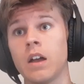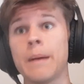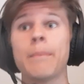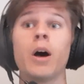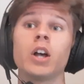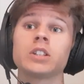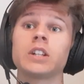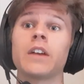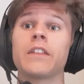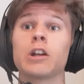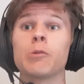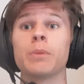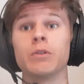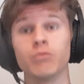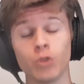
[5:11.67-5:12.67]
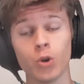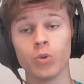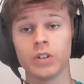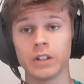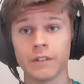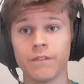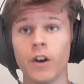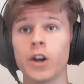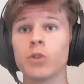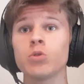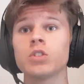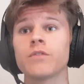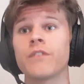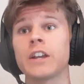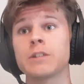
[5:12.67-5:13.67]
Personally, I think it'll be Ruud in the final
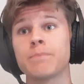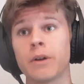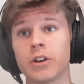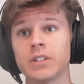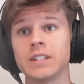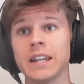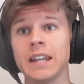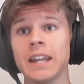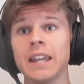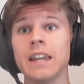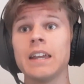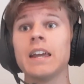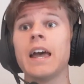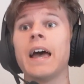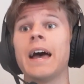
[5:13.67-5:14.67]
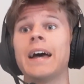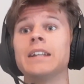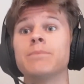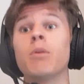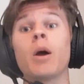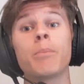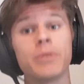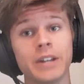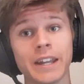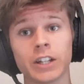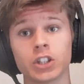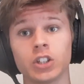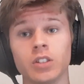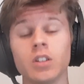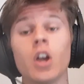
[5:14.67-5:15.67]
to face Berrettini. And my
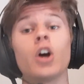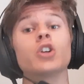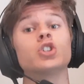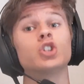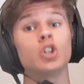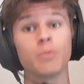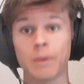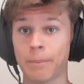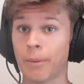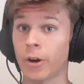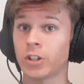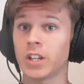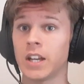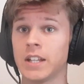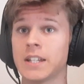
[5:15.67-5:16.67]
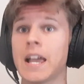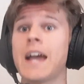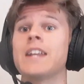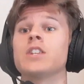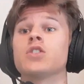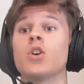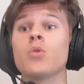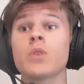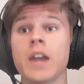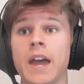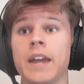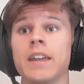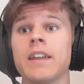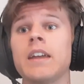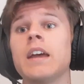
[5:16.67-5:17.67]
prediction, assuming Berrettini's hand is
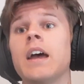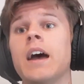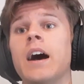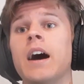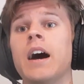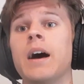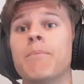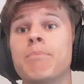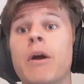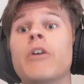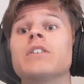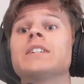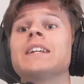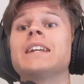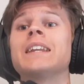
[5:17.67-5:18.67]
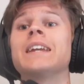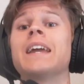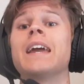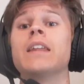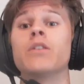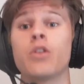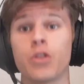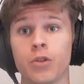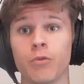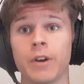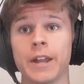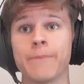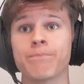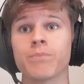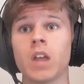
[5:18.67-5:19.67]
okay, Berrettini in 3.